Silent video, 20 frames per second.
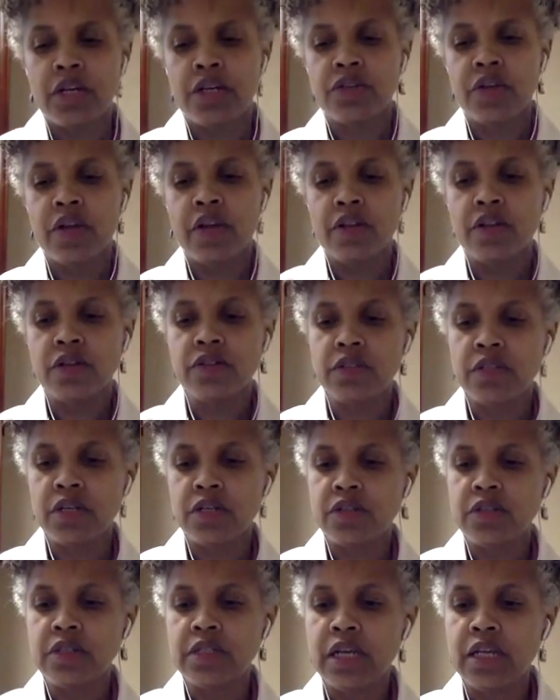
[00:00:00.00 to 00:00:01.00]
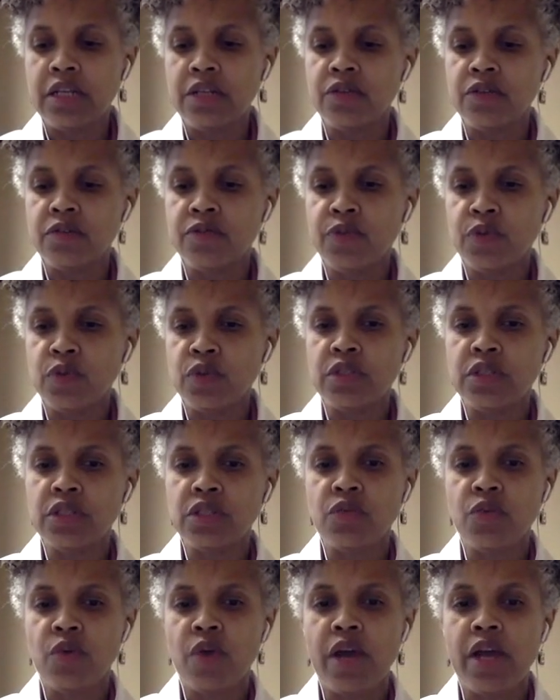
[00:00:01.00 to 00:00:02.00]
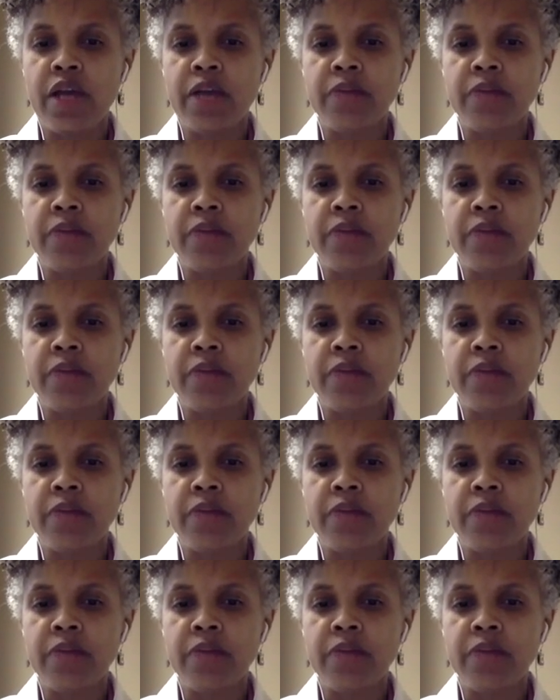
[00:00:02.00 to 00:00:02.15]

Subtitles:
Ehlers and Dr. Damlos first described